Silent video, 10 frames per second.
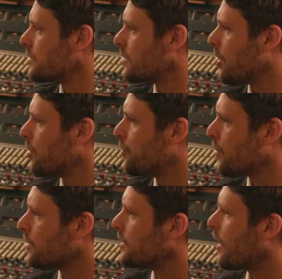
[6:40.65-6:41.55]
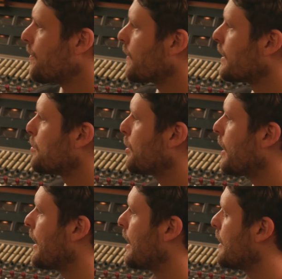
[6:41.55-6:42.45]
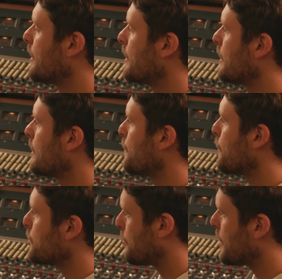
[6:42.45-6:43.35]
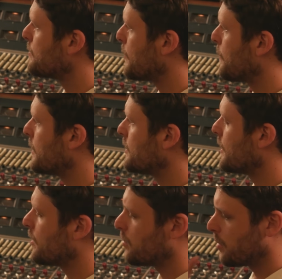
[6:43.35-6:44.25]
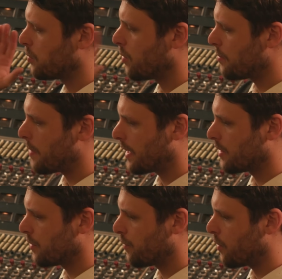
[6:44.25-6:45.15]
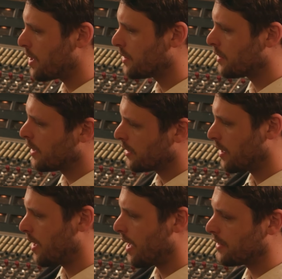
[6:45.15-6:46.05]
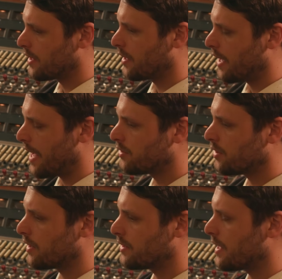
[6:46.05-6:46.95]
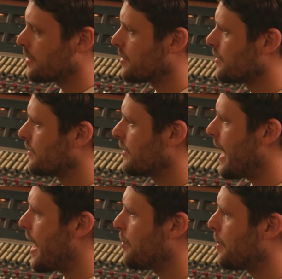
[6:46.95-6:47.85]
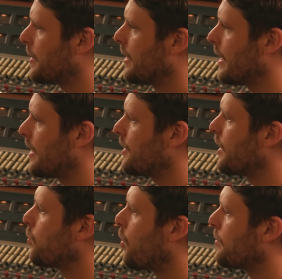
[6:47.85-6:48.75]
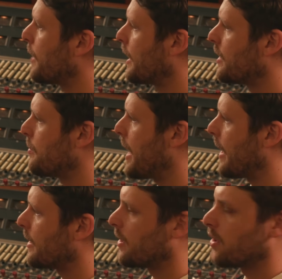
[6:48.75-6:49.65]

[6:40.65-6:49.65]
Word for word: So first off, I'm gonna play first placement we did with one mic in the front at the edge of the desk cap, and then one mic in the back,